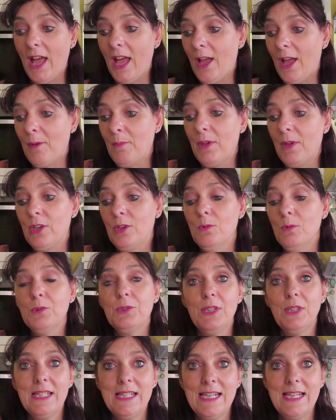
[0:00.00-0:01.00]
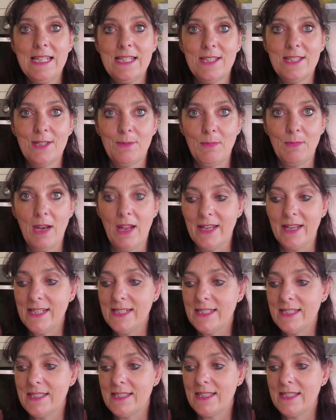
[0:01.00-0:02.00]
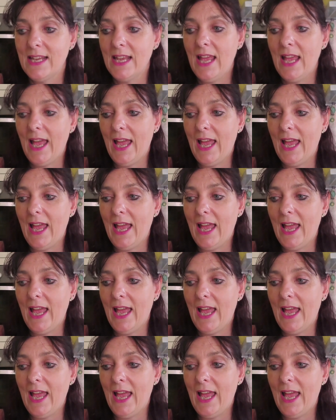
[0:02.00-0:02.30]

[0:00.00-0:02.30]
Um, you also need some lights,